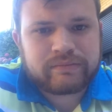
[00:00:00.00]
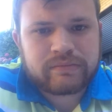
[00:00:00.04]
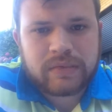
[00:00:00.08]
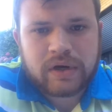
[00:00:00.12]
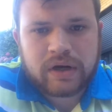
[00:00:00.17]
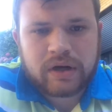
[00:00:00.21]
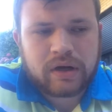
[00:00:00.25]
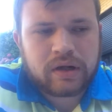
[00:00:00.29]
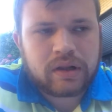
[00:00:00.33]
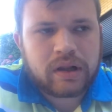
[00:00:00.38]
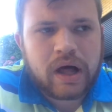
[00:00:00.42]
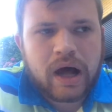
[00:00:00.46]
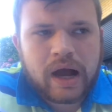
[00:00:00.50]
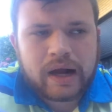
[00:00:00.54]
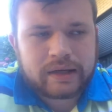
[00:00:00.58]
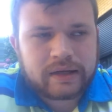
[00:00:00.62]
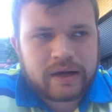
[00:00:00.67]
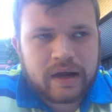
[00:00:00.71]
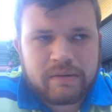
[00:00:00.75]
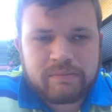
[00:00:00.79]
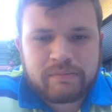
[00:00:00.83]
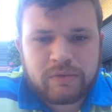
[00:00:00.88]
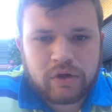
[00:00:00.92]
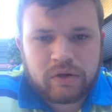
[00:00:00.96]
a Glock
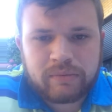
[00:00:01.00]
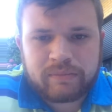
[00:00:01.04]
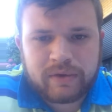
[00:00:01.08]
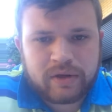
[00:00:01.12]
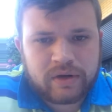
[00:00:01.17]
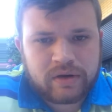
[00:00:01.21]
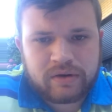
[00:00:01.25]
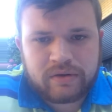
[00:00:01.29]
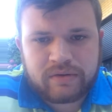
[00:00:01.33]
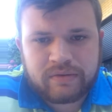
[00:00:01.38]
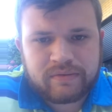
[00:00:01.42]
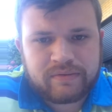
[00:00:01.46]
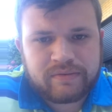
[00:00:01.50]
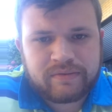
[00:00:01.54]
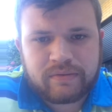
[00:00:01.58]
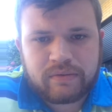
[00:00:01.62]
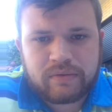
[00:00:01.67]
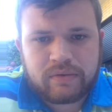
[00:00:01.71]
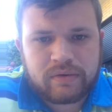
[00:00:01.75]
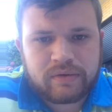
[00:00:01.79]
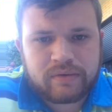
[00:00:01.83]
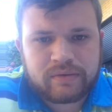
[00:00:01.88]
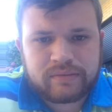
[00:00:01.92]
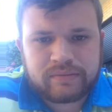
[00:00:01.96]
9mm
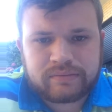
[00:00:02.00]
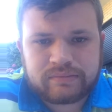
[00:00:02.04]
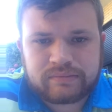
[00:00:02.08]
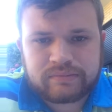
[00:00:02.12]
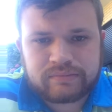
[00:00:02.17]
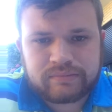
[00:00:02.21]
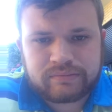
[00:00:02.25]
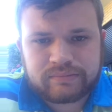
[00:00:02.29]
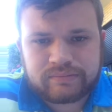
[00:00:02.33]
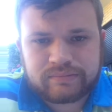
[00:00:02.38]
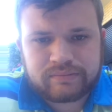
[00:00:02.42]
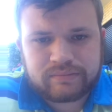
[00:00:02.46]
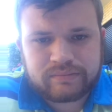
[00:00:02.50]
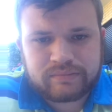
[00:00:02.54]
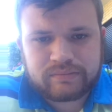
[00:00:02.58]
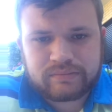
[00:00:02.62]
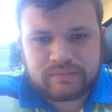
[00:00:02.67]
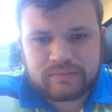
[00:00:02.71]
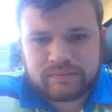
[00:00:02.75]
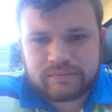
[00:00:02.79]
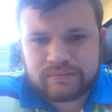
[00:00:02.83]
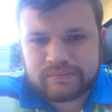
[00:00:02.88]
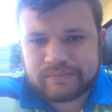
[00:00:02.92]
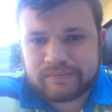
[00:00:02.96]
for
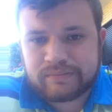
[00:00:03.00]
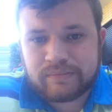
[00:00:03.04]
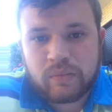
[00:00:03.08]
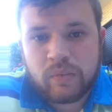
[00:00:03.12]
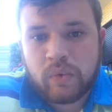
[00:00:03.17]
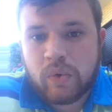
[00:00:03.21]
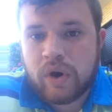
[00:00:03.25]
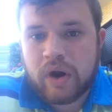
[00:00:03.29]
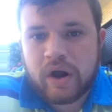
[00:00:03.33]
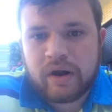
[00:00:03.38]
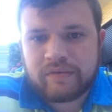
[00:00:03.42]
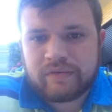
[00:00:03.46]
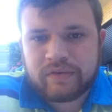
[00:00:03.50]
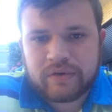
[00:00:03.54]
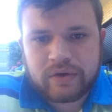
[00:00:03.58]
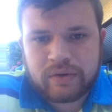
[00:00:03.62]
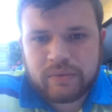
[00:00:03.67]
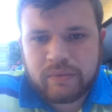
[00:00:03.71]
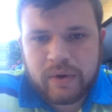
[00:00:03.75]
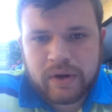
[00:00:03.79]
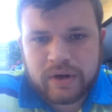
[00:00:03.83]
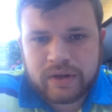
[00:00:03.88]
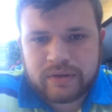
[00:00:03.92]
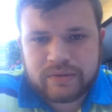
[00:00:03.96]
whatever
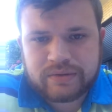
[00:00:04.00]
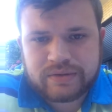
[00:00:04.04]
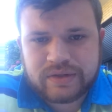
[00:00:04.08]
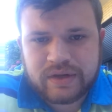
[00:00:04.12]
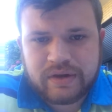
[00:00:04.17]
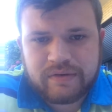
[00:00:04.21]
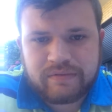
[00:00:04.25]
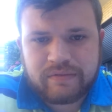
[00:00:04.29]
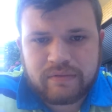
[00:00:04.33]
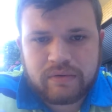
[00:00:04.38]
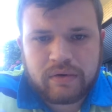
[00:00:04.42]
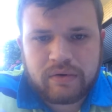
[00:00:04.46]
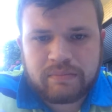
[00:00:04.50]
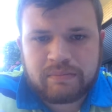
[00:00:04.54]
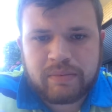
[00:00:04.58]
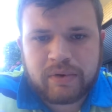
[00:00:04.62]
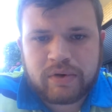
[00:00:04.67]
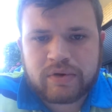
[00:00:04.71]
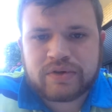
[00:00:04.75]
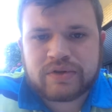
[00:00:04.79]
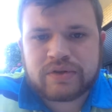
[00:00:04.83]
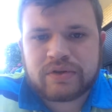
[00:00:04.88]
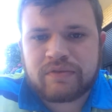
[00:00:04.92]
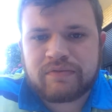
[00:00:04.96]
you want to use that for, a
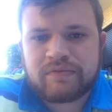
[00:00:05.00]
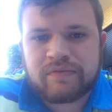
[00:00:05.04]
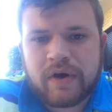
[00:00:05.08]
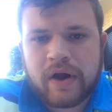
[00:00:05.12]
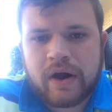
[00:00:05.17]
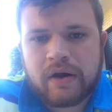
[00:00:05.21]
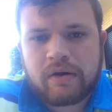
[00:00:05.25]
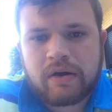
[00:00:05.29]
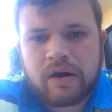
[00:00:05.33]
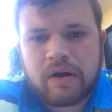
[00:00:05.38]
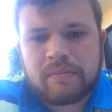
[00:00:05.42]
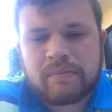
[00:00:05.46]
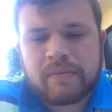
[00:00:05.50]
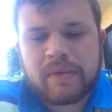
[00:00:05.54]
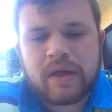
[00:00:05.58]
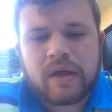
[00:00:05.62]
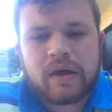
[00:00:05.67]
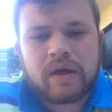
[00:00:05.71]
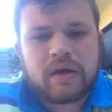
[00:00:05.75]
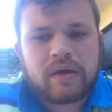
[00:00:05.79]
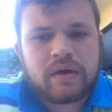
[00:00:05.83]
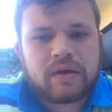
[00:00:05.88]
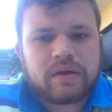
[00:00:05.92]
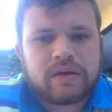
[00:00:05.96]
personal firearm.
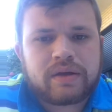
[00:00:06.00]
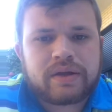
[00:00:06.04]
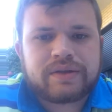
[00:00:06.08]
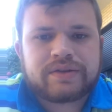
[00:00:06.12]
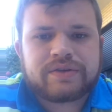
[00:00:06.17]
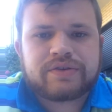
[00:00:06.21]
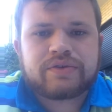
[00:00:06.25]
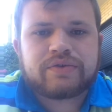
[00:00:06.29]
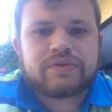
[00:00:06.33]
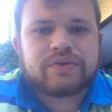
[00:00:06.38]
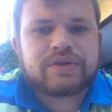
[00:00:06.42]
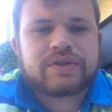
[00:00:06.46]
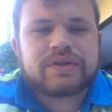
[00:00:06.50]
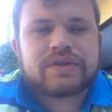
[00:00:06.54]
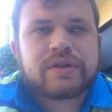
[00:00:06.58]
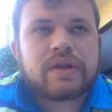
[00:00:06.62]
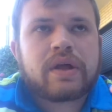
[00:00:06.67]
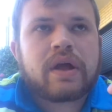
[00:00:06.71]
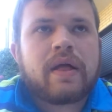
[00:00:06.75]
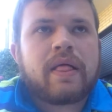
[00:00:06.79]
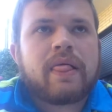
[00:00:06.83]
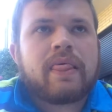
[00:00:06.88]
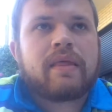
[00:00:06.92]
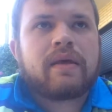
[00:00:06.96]
You just,
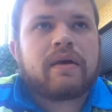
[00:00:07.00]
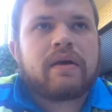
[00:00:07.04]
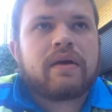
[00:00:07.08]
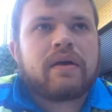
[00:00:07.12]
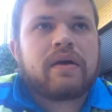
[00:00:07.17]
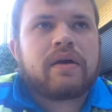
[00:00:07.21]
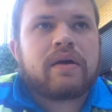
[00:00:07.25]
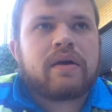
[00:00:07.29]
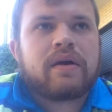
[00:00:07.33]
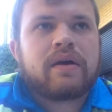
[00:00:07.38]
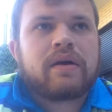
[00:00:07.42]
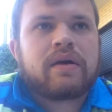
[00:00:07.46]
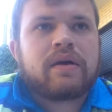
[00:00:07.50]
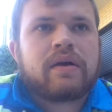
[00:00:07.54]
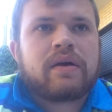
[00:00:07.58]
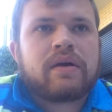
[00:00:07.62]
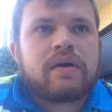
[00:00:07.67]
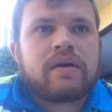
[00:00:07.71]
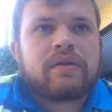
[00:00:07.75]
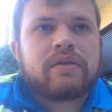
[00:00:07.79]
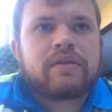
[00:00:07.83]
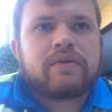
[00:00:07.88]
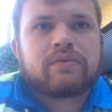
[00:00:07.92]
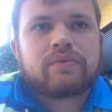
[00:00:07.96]

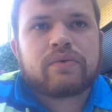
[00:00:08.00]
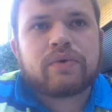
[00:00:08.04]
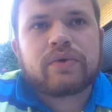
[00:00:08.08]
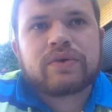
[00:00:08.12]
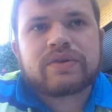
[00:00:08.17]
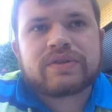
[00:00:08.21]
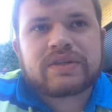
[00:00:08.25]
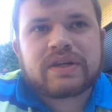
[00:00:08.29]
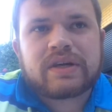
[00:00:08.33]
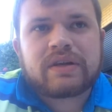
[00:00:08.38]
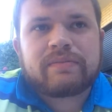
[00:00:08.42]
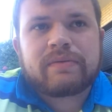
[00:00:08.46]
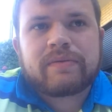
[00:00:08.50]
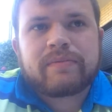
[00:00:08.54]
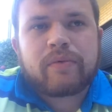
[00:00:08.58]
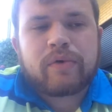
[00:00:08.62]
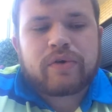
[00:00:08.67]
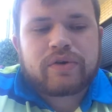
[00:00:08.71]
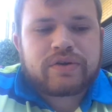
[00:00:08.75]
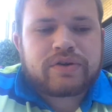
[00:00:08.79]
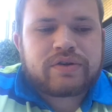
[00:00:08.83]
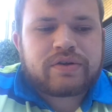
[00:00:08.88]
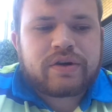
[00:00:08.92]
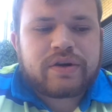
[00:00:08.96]
the rules need to be
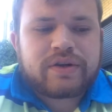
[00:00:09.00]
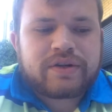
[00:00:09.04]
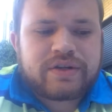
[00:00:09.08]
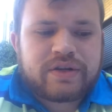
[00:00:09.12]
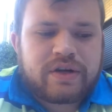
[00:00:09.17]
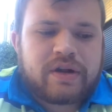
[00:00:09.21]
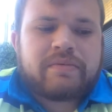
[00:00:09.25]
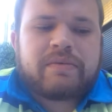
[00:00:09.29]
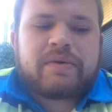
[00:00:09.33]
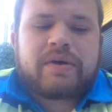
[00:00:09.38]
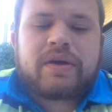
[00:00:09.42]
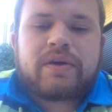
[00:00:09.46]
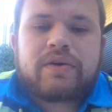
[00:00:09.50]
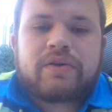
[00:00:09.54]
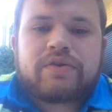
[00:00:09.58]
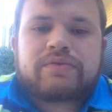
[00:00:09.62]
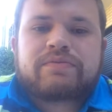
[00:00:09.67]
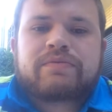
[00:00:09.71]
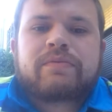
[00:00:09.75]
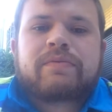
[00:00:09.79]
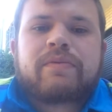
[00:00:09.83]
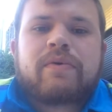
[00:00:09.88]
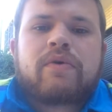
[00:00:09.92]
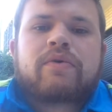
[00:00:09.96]
more stringent. I'm a huge
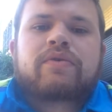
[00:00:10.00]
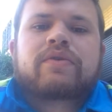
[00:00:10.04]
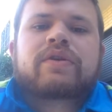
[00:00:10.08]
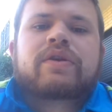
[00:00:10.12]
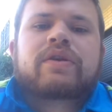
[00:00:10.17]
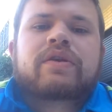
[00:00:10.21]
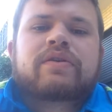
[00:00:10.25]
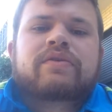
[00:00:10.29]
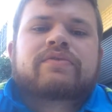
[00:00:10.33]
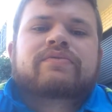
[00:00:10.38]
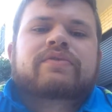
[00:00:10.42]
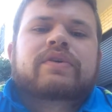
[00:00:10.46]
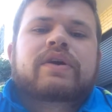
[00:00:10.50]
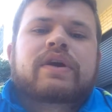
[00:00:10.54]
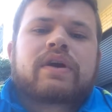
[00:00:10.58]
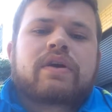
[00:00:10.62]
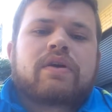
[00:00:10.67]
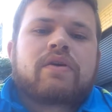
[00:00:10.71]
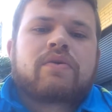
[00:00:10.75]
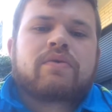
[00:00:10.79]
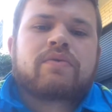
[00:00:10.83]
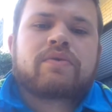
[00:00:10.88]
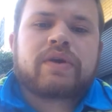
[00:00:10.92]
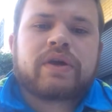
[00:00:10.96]
proponent of like
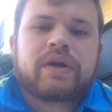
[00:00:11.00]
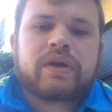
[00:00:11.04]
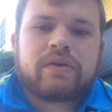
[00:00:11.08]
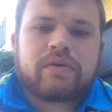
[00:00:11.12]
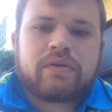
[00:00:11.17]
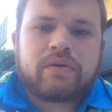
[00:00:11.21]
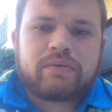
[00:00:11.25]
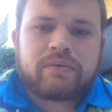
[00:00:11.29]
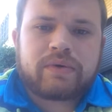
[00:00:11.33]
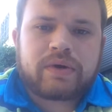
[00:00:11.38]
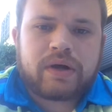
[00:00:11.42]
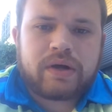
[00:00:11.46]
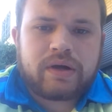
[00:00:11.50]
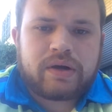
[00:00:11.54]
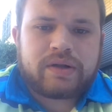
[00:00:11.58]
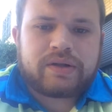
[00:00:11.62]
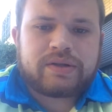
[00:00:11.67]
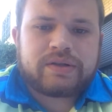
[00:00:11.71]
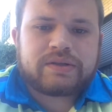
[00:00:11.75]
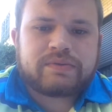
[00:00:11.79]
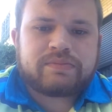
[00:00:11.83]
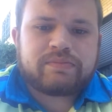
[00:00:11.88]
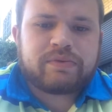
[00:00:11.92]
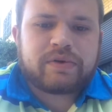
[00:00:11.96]
owning your own
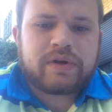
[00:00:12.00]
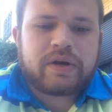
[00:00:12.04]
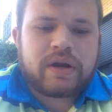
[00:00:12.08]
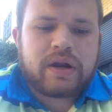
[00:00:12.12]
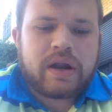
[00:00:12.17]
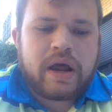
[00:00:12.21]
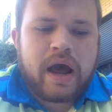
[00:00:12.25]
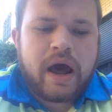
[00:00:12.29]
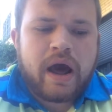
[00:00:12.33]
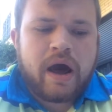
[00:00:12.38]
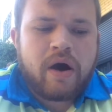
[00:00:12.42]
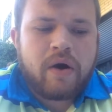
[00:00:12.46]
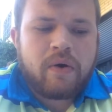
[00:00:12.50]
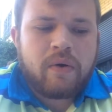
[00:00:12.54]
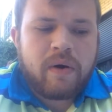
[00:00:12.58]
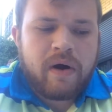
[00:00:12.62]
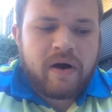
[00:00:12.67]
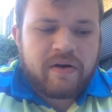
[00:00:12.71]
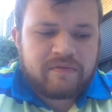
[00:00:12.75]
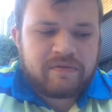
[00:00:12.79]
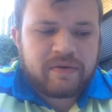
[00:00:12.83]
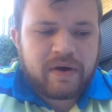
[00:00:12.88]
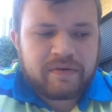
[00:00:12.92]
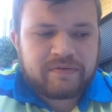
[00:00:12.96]
guns, but now
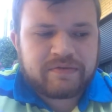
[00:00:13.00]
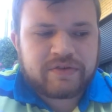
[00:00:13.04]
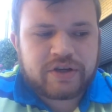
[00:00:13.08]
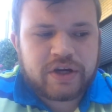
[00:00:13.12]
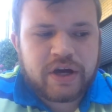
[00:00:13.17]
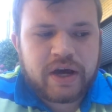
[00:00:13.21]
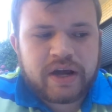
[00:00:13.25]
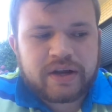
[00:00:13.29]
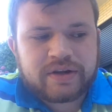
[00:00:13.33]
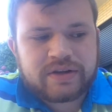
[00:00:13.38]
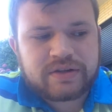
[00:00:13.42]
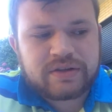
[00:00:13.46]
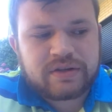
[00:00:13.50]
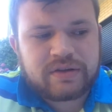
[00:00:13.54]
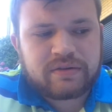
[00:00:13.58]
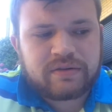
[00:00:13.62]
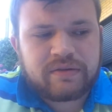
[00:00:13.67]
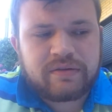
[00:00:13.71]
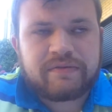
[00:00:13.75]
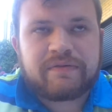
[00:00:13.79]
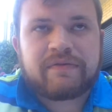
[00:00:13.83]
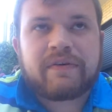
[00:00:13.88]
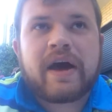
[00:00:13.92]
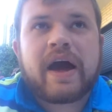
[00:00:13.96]
I've changed
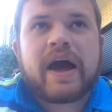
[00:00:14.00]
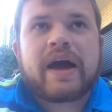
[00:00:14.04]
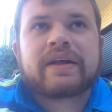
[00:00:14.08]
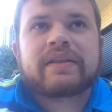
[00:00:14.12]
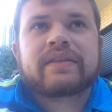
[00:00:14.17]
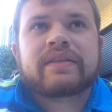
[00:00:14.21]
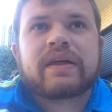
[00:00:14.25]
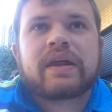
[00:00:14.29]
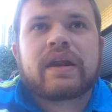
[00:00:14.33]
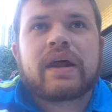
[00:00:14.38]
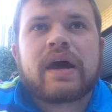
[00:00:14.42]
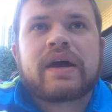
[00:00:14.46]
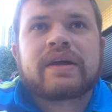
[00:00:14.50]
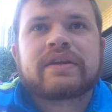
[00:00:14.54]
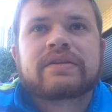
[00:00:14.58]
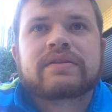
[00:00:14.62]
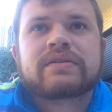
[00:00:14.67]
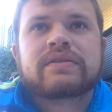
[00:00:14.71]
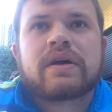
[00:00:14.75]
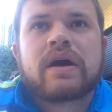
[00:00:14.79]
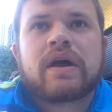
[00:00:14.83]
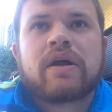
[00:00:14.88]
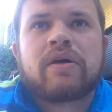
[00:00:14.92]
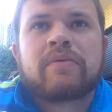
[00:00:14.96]
the fact that
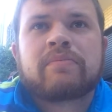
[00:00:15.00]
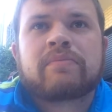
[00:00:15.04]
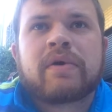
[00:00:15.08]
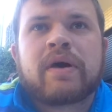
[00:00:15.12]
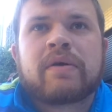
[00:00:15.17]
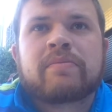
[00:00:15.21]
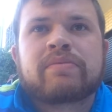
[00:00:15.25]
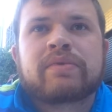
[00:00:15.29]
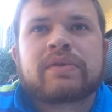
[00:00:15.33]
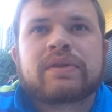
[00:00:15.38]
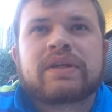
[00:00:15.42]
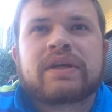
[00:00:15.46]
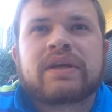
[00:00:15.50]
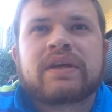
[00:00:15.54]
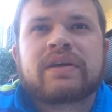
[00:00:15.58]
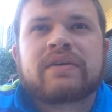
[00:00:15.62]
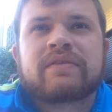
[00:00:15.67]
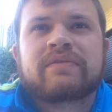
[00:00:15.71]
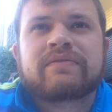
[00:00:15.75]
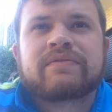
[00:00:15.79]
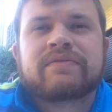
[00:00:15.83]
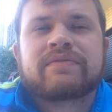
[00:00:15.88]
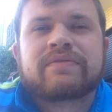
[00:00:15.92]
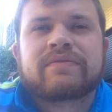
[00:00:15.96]
I
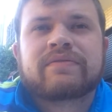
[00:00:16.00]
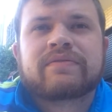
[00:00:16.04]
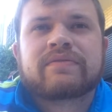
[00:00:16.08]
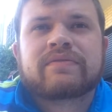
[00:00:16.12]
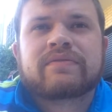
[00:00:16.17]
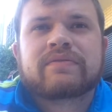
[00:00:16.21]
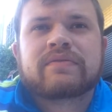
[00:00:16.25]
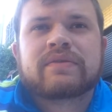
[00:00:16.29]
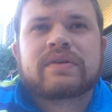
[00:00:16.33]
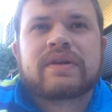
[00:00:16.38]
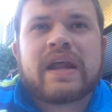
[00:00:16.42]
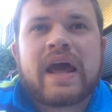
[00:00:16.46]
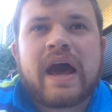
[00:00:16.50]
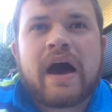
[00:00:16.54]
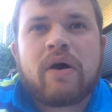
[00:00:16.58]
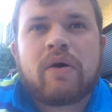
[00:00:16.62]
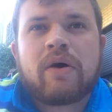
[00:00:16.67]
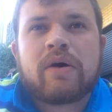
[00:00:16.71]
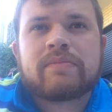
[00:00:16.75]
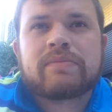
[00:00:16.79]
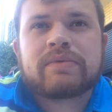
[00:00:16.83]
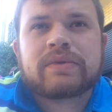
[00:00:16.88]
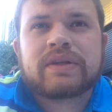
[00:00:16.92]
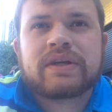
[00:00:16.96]
believe
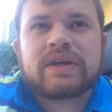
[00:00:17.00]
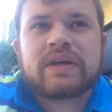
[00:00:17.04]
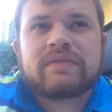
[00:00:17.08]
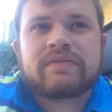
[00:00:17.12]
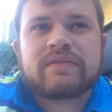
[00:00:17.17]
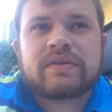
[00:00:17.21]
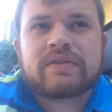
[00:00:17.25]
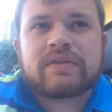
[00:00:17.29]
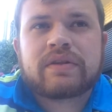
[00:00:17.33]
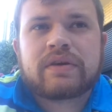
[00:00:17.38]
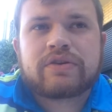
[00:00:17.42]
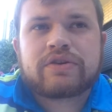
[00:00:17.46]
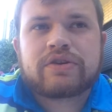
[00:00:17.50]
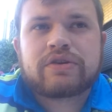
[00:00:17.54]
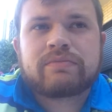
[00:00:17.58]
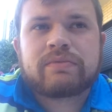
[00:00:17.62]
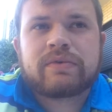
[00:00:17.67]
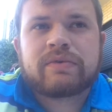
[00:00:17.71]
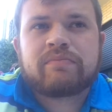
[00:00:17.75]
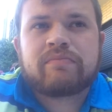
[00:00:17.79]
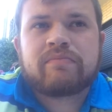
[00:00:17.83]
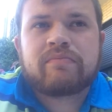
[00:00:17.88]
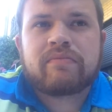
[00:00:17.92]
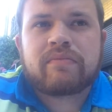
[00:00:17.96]
that there should
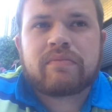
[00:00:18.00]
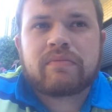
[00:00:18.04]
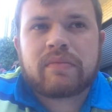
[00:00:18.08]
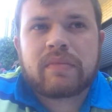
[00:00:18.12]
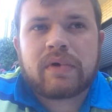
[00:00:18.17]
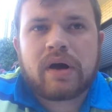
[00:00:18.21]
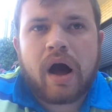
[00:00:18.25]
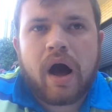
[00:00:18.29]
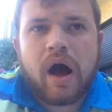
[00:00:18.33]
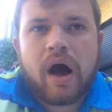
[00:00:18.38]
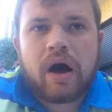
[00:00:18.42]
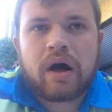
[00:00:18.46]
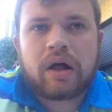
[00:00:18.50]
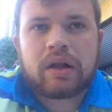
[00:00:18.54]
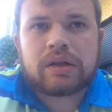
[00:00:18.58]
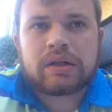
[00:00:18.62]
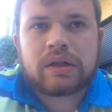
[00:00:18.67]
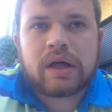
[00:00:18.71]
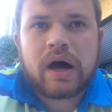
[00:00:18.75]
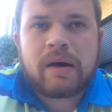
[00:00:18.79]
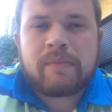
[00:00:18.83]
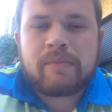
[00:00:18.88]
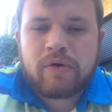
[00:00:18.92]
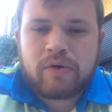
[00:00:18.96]
be a
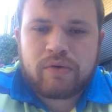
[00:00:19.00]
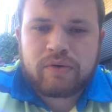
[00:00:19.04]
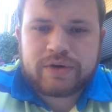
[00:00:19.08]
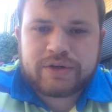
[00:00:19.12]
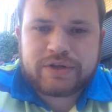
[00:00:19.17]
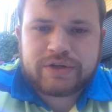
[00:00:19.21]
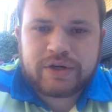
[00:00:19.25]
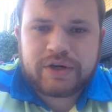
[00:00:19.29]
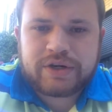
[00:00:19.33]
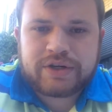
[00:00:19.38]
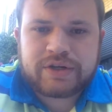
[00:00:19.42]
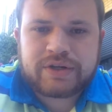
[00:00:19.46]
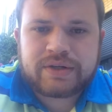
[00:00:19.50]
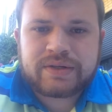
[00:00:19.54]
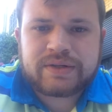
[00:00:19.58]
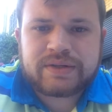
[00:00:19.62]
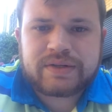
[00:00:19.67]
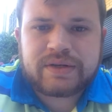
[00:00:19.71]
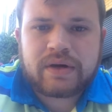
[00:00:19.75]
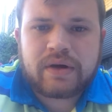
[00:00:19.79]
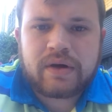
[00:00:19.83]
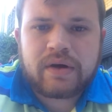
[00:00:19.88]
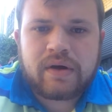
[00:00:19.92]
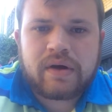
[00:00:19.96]
lot more restrictions.